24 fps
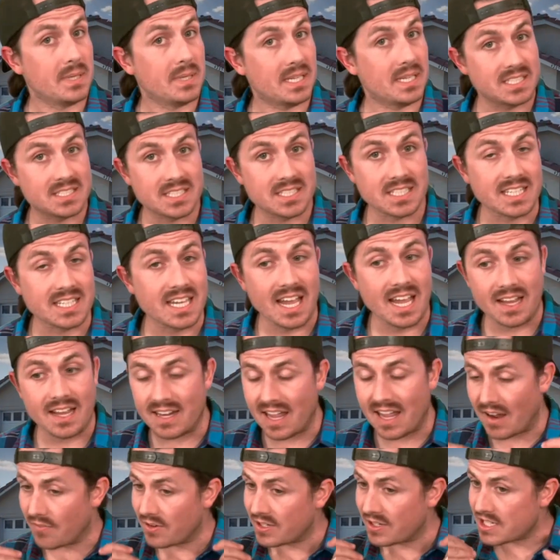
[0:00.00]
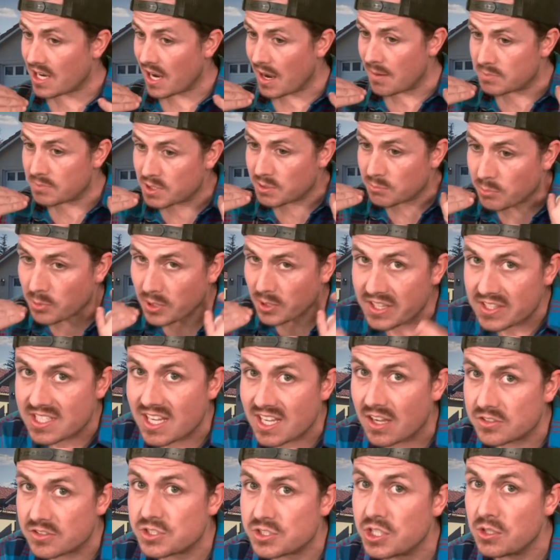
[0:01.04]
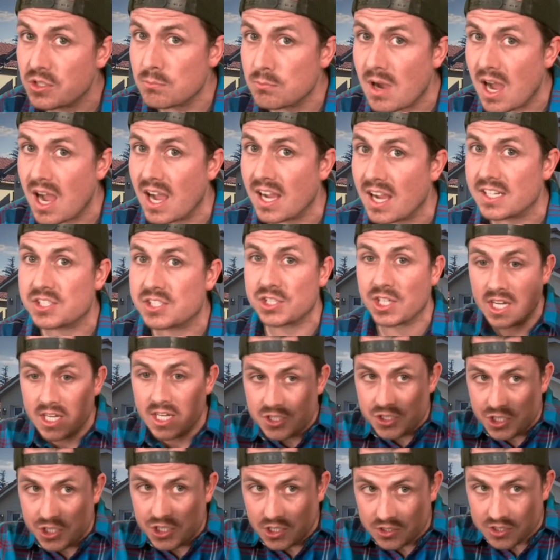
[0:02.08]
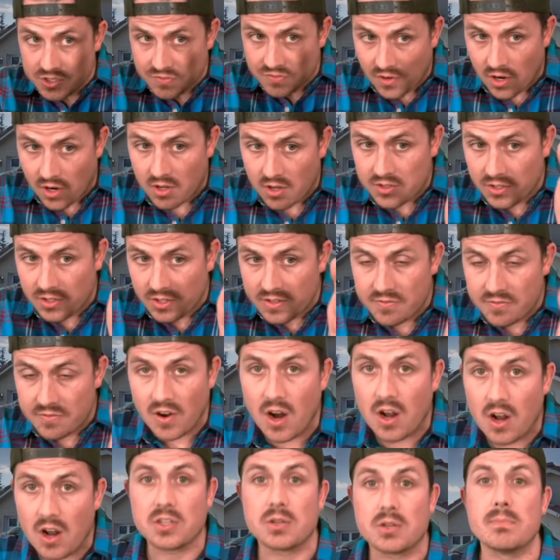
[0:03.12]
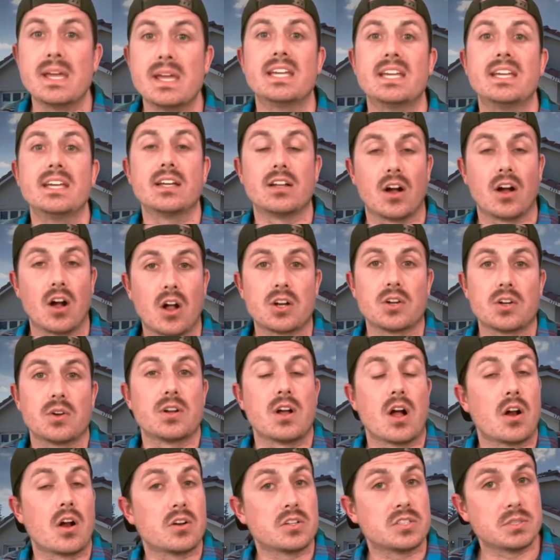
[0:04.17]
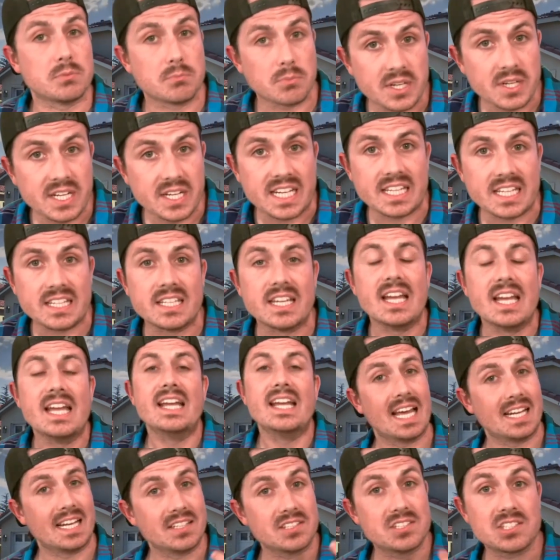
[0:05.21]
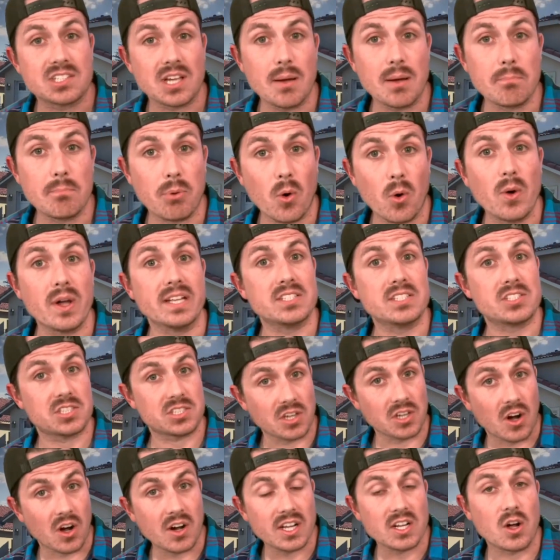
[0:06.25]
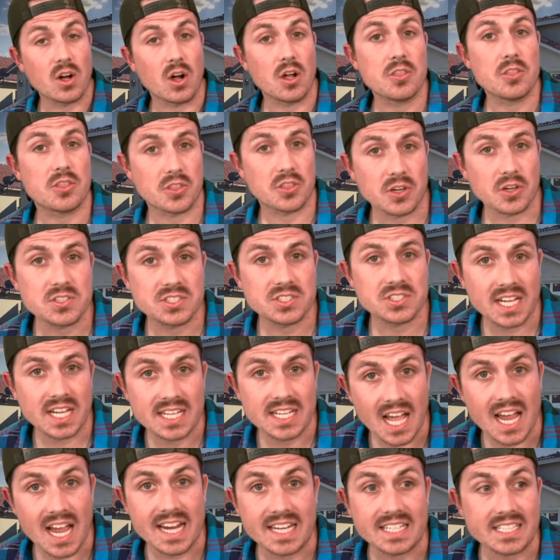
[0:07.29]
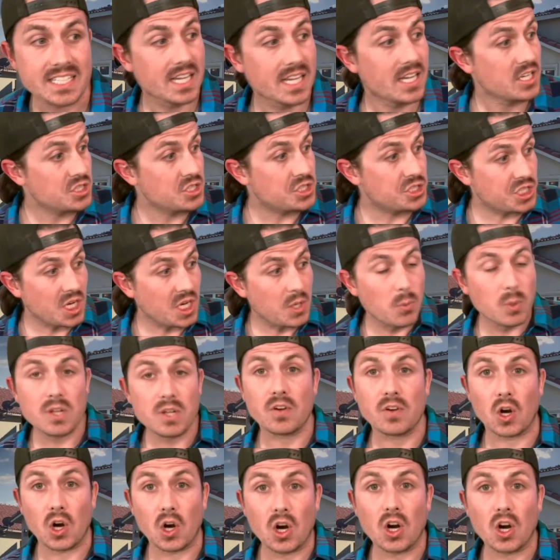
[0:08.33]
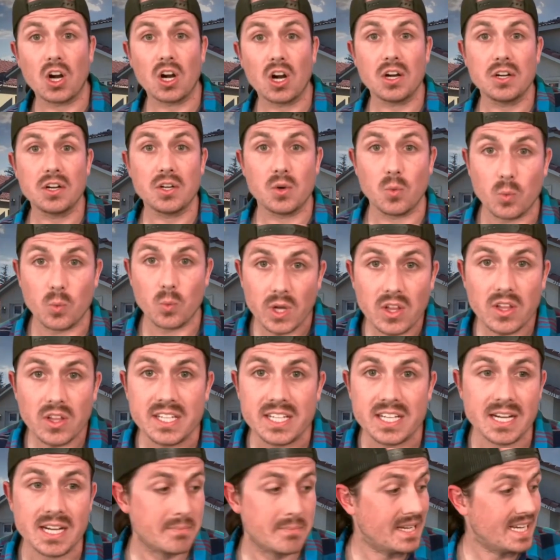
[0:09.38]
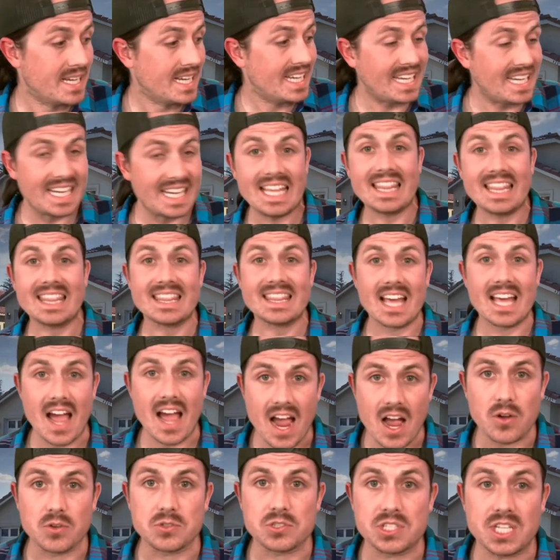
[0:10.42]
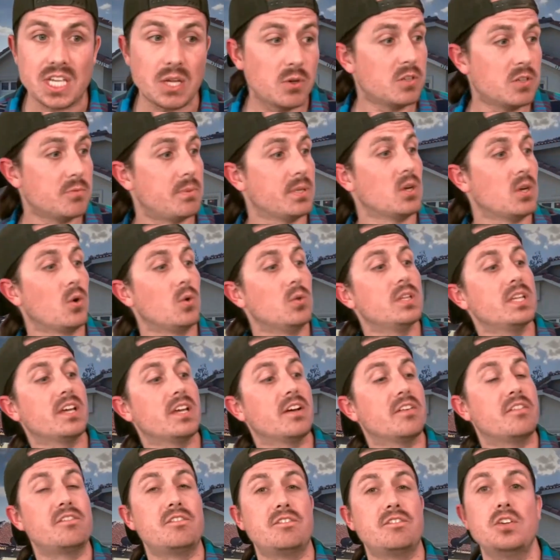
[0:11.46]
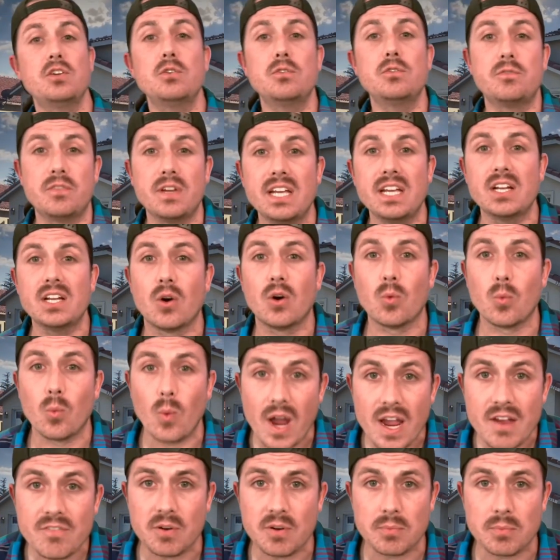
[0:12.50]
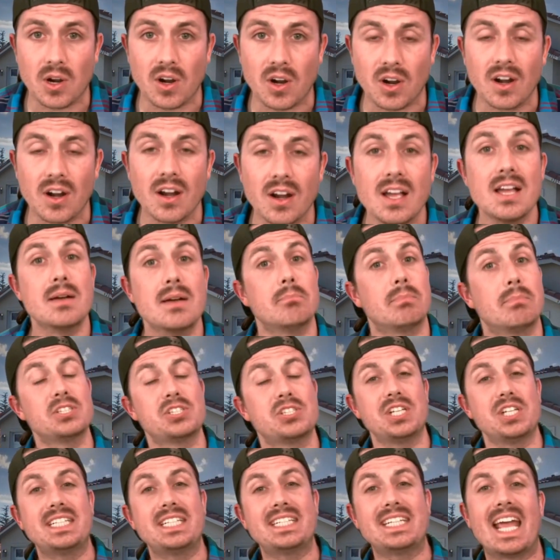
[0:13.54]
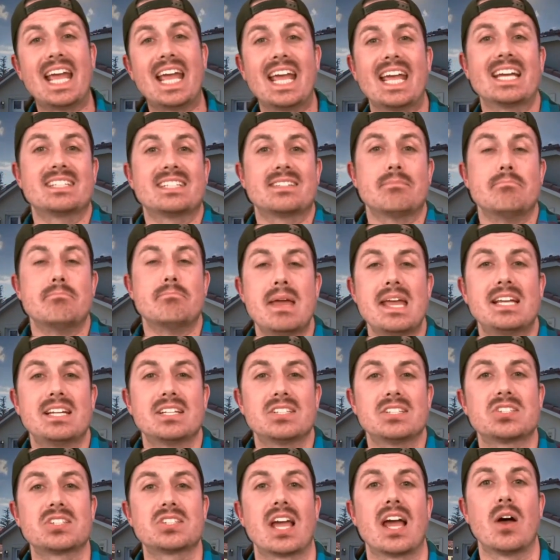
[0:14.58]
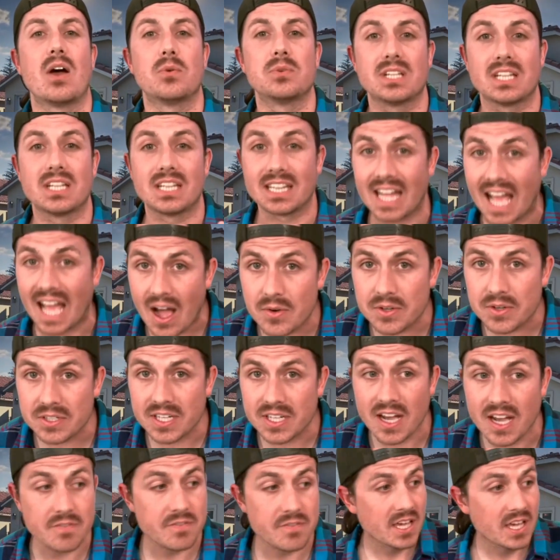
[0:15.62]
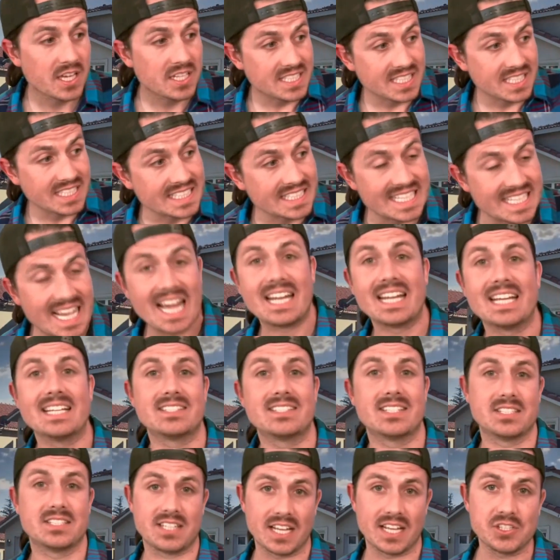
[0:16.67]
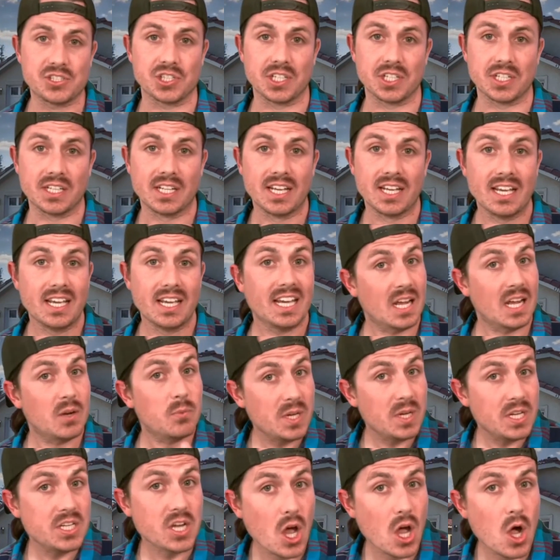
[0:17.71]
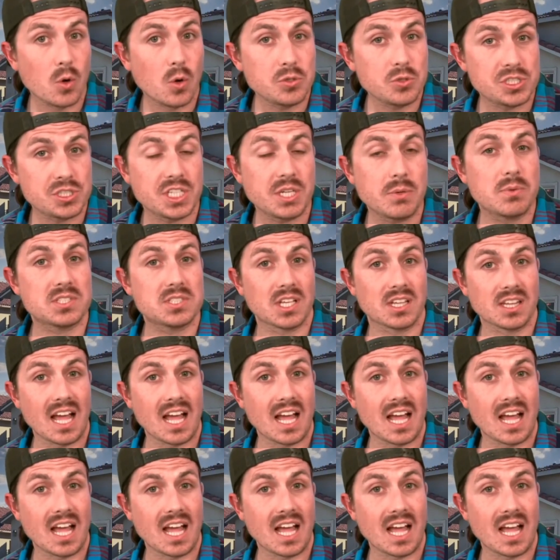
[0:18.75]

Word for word: because, again, every time she breathes out too much, she goes farther and farther, making it harder and harder to breathe. And at some point, starting on Thursday night, she would have heard William in the house. He would have been only a few feet away from her, but she can't make a sound loud enough to get his attention. And we know she was